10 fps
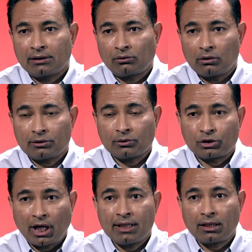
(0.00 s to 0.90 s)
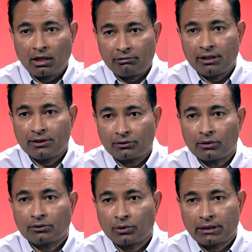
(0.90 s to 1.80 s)
and also giant ragweed is
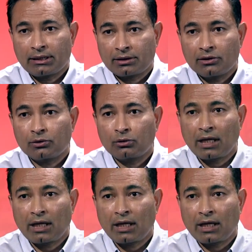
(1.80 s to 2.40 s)
also resistant to